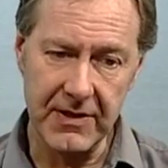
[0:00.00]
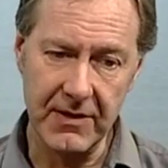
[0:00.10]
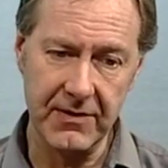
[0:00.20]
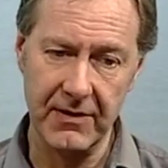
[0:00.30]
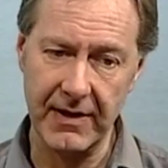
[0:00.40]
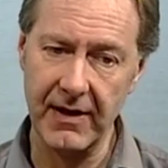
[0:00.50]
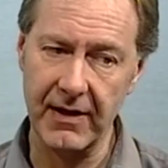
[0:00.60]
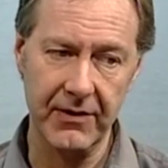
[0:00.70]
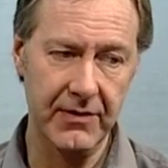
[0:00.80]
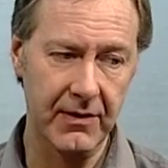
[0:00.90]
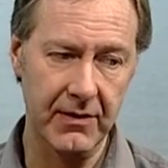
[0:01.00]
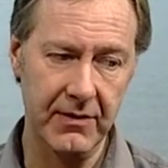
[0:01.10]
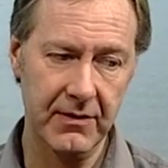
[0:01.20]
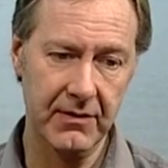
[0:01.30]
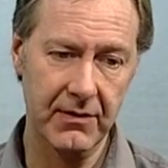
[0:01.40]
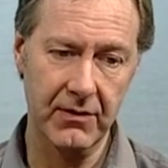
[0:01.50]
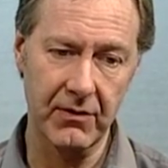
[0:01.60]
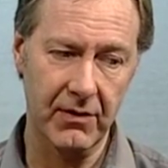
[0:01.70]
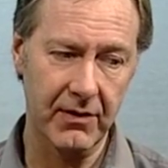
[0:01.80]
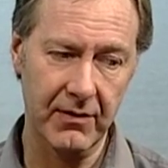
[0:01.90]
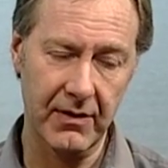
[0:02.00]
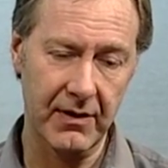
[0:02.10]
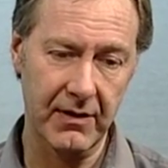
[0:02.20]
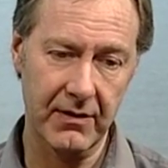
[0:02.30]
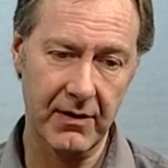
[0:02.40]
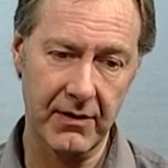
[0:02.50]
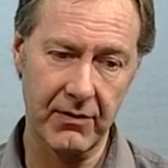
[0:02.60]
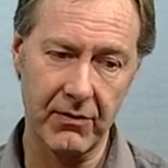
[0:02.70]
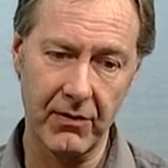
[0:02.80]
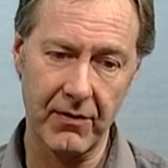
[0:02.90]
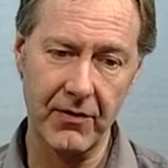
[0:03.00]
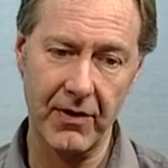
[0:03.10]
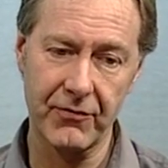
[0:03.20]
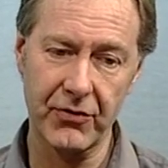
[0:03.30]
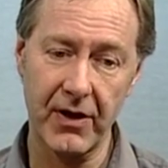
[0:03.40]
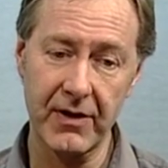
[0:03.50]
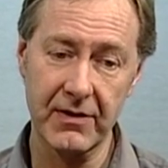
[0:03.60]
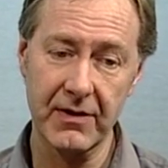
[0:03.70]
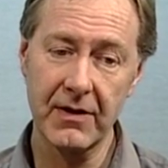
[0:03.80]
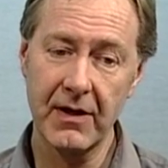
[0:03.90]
says that they can't, and you know, I I, I don't know. I've I've tried.